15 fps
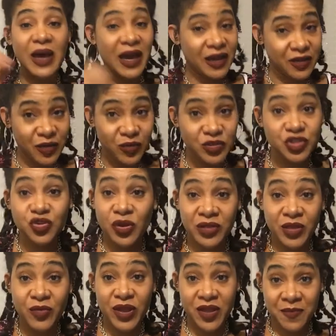I
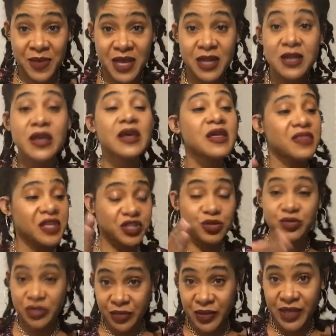strongly recommend that
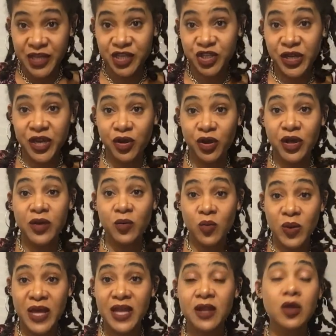you don't get your hair cut
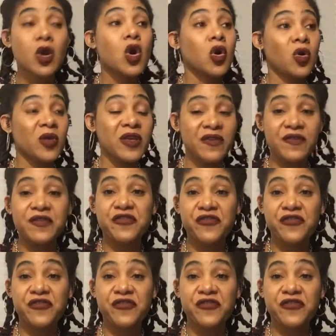wet or even